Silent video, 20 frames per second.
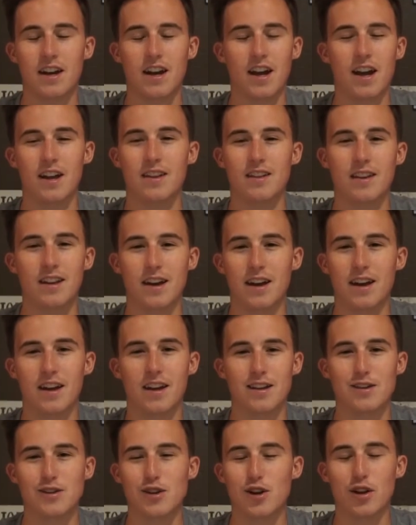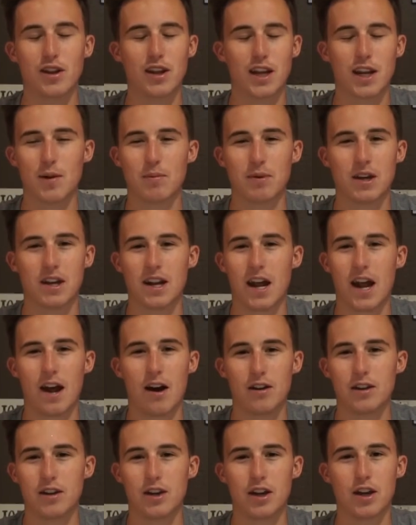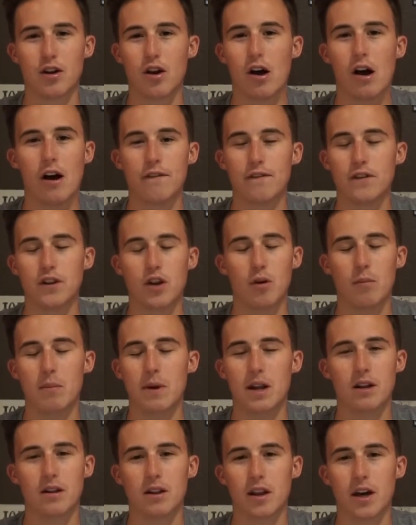and then, they end up getting off, a minute